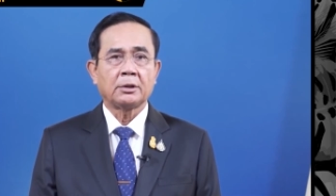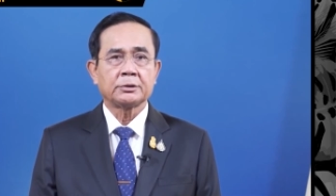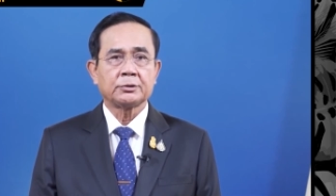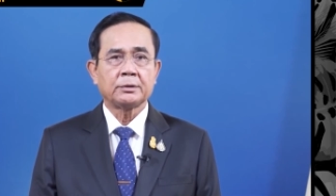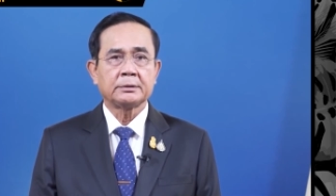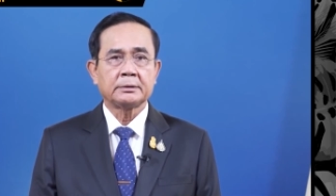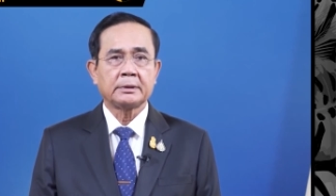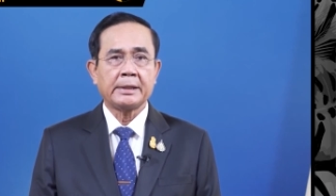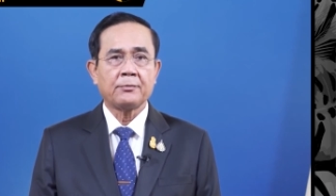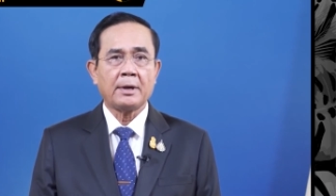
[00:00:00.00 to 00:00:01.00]
But the PM
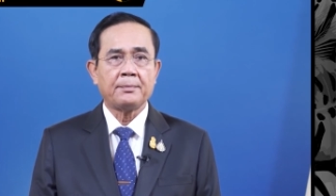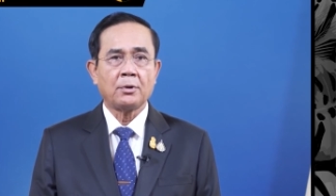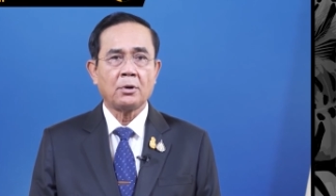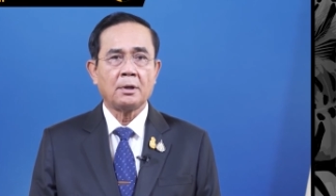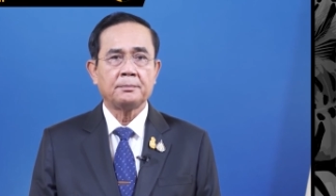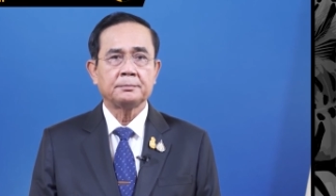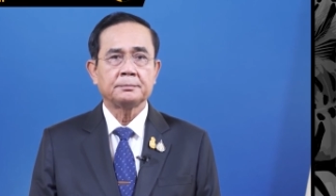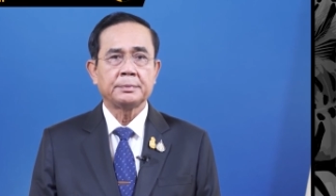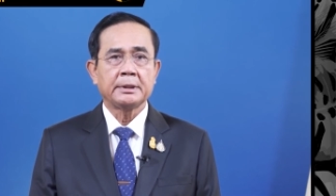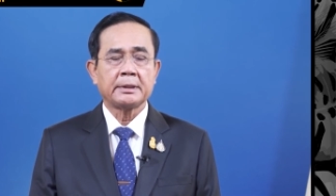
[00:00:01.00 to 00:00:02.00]
said that he
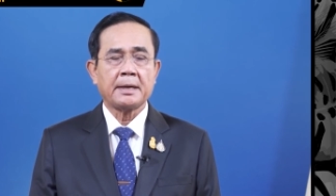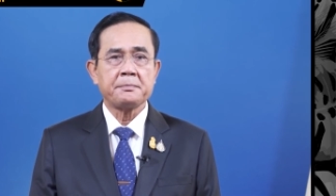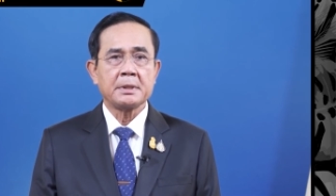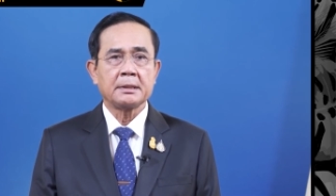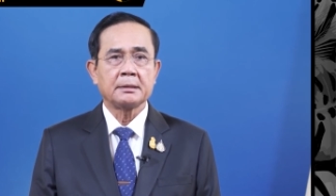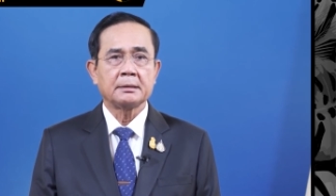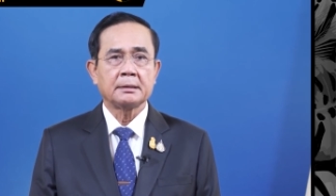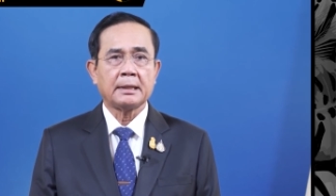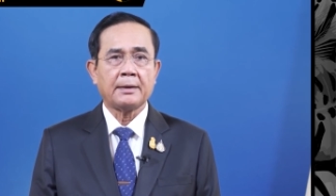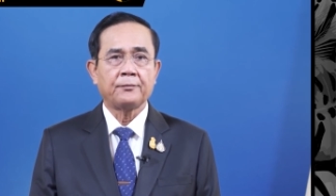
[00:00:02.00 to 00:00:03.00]
insists that he doesn't
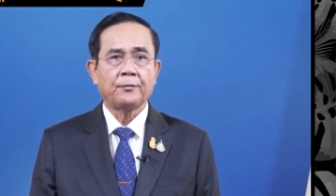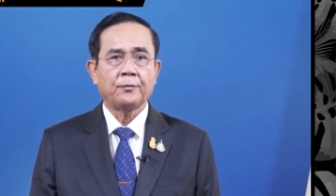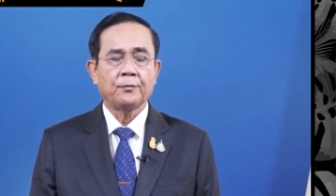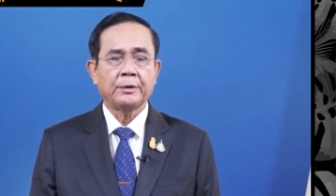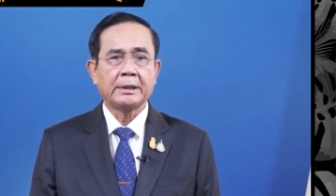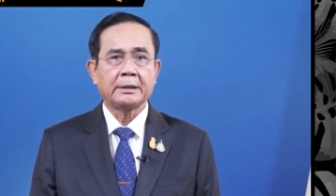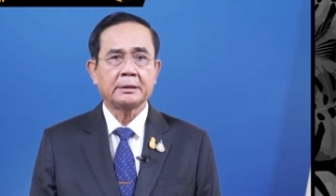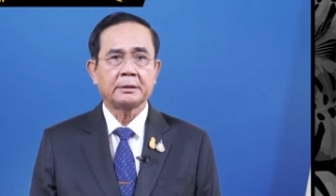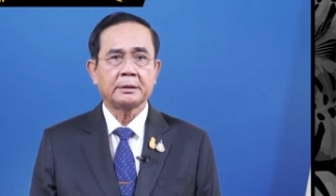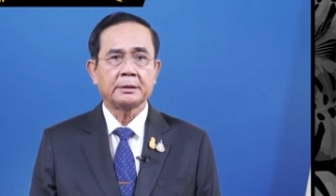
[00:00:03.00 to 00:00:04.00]
want to cling on to
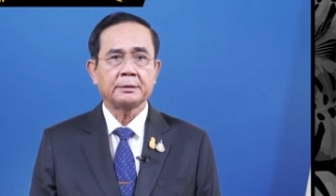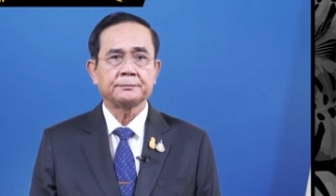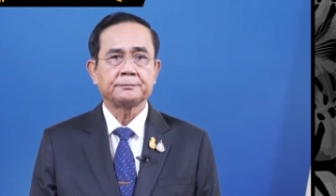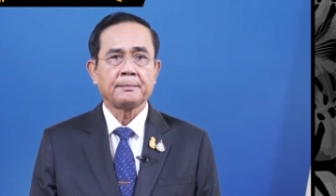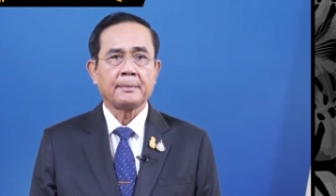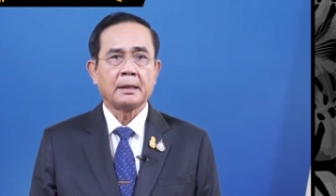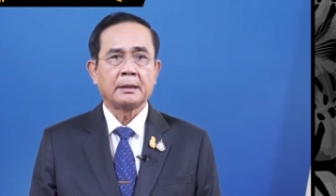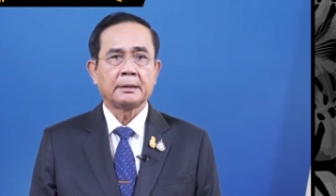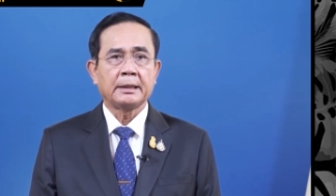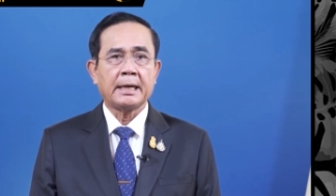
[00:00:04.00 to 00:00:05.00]
power and that the
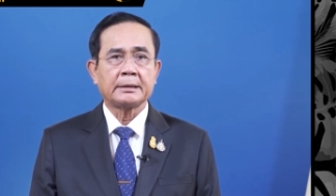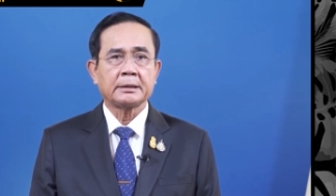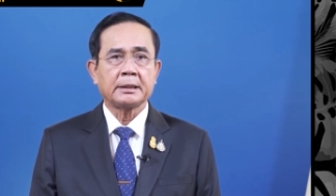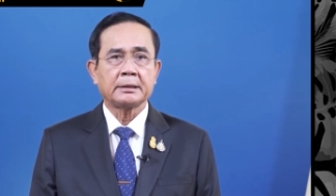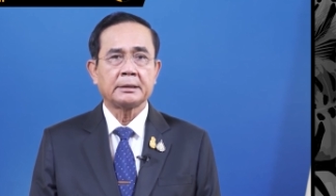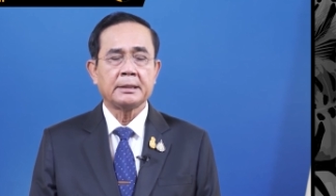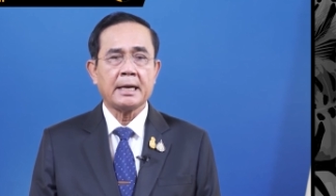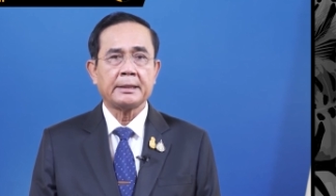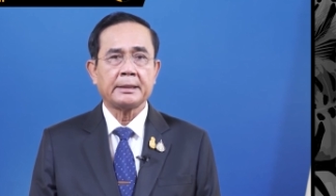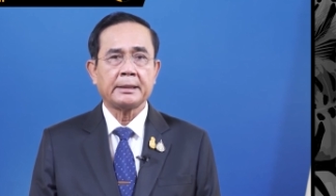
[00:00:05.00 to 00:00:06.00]
strategy is designed to
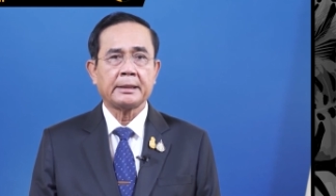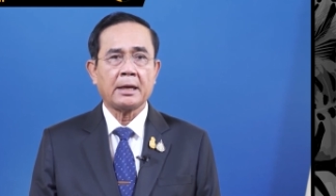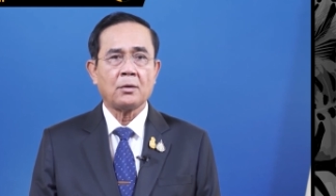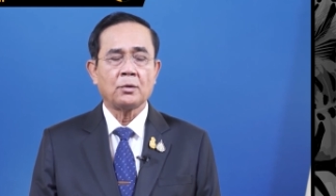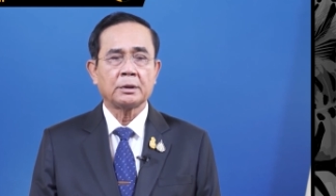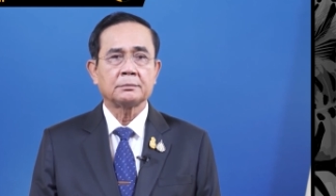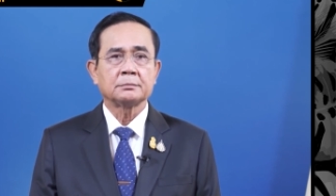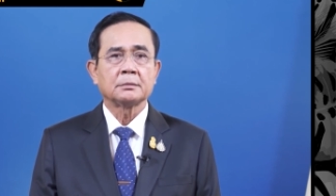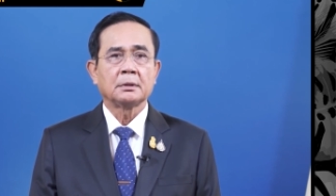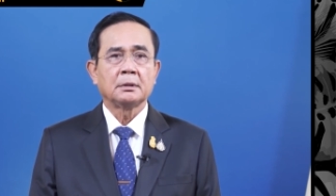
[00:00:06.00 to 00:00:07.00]
cover all aspects
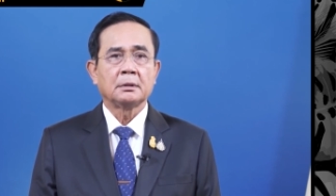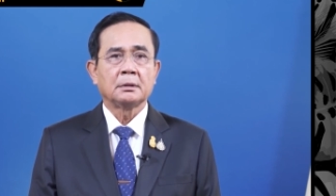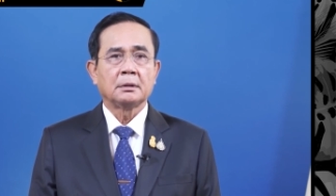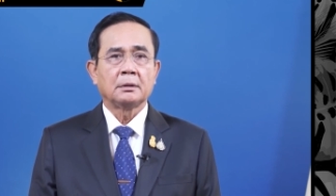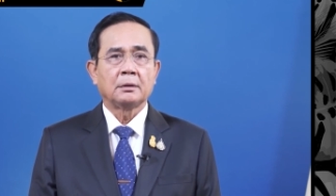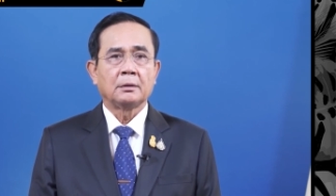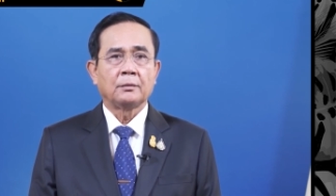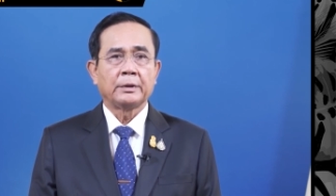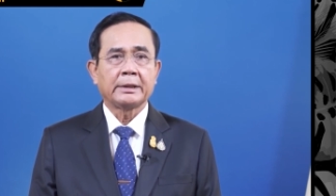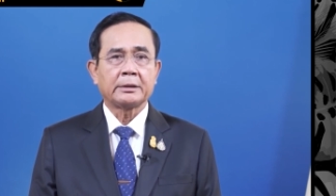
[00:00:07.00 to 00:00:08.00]
of the country's
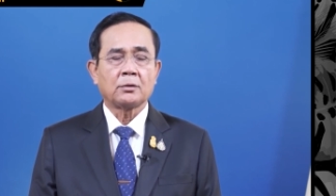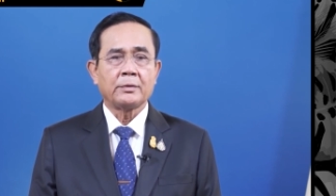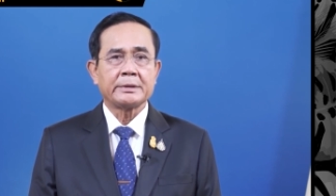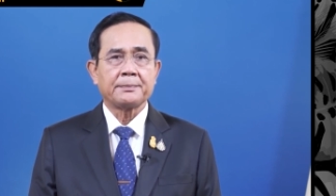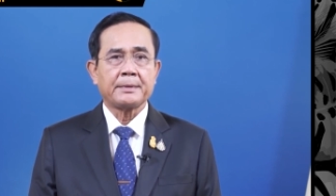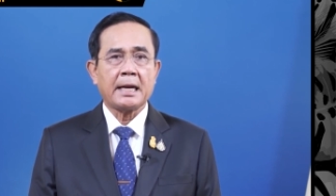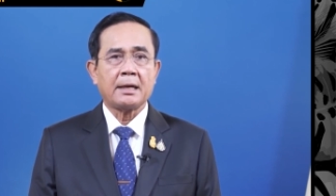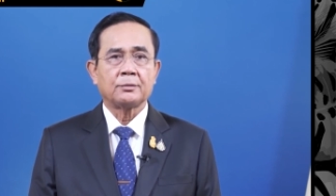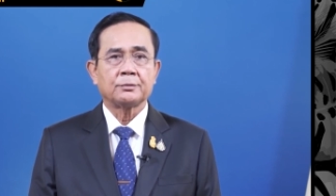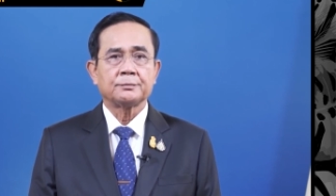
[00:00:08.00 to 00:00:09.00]
national development.